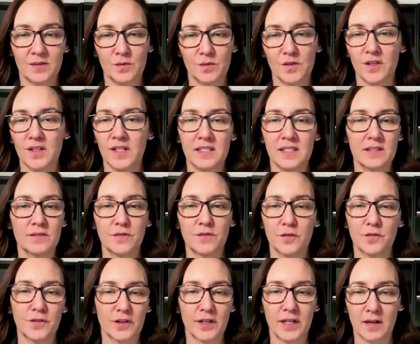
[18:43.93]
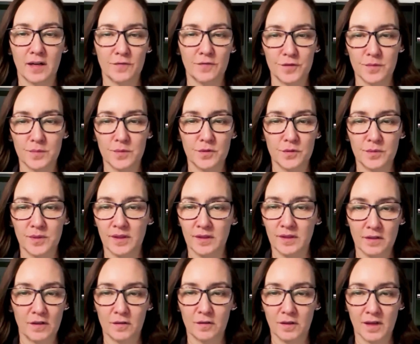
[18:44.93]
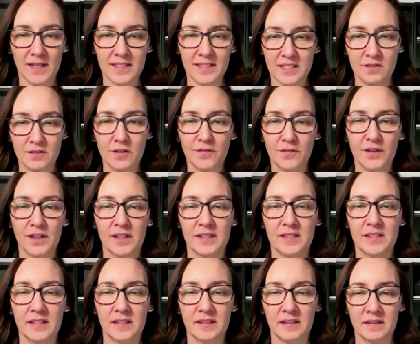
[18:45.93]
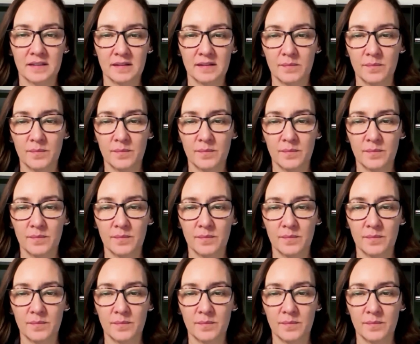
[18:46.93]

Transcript: also need to feel very comfortable with the whole idea of it and